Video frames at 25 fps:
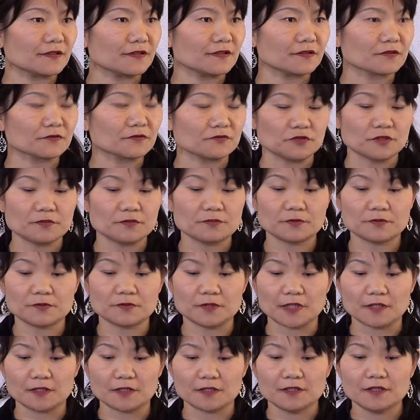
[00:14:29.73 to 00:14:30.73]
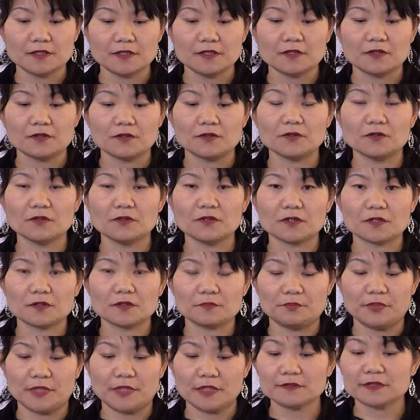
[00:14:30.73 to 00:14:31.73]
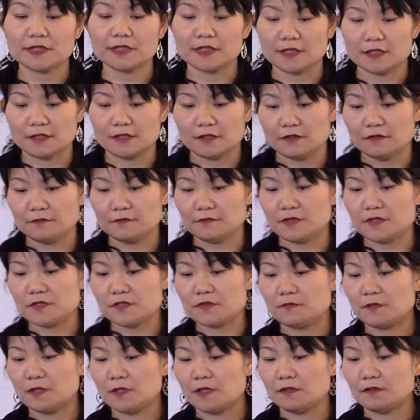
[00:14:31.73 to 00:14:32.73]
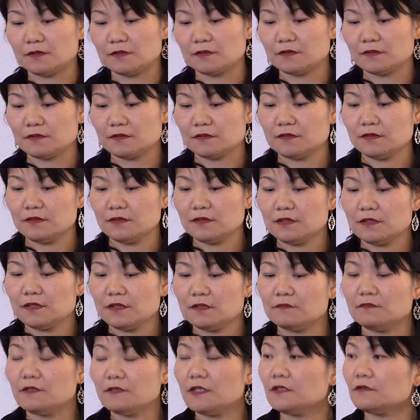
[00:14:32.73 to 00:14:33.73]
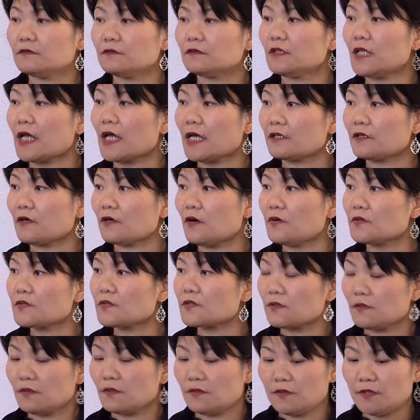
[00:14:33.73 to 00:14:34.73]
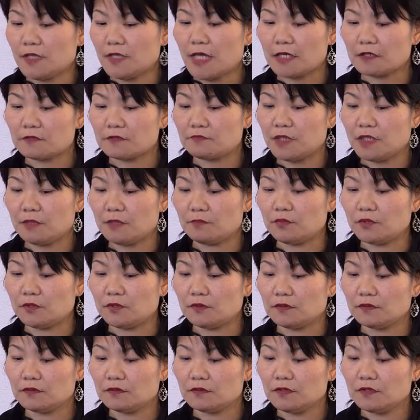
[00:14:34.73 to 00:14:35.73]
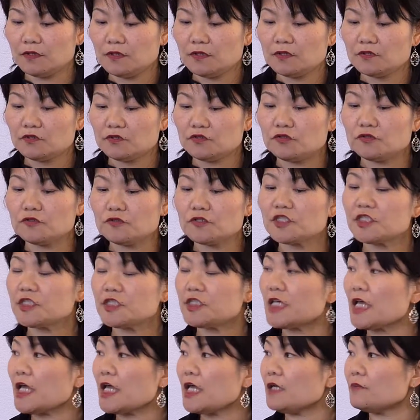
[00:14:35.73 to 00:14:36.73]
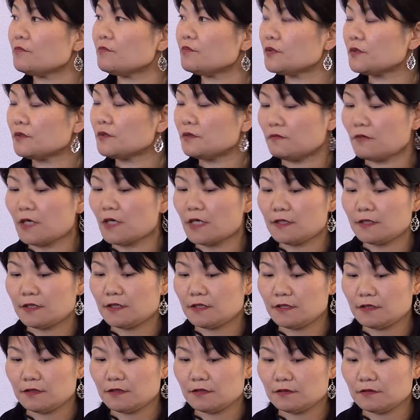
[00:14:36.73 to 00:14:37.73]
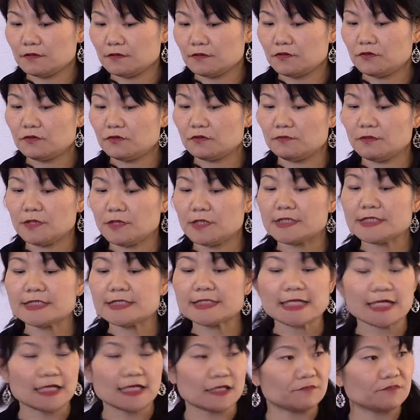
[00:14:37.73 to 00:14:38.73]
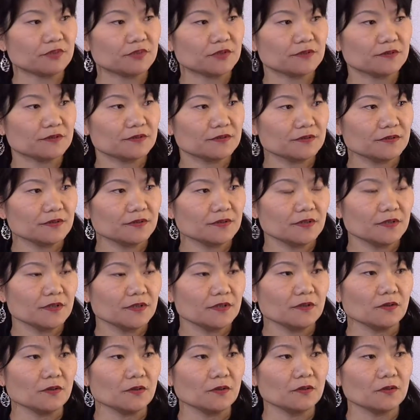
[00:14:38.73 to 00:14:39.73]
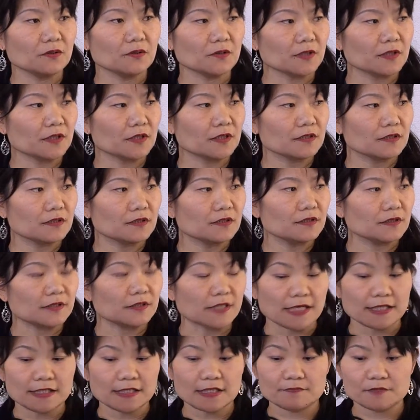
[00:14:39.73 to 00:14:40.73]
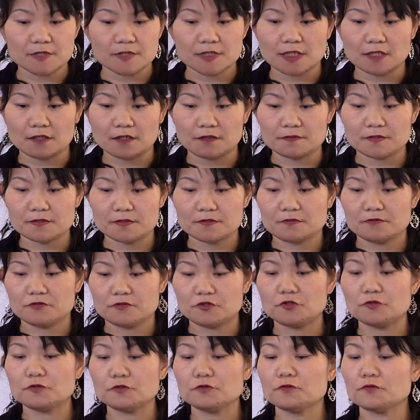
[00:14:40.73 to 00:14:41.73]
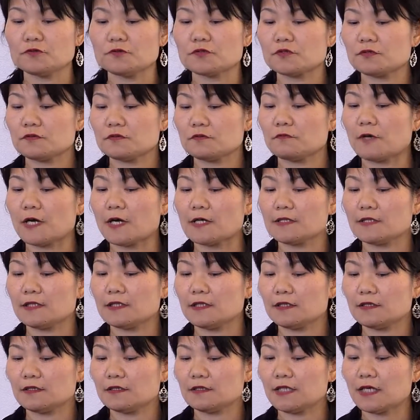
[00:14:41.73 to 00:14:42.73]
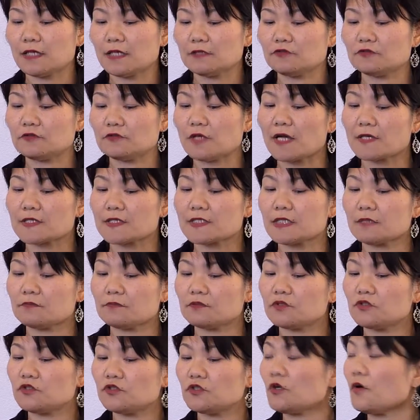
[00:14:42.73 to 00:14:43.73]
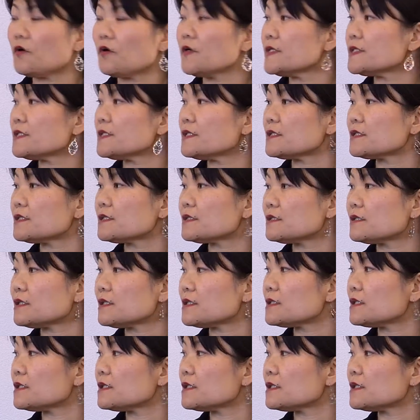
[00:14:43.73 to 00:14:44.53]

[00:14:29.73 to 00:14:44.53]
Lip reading: contributor or builder of this world. We would like also young people to shape rather than to be shaped, or they themselves choose rather than to accept choices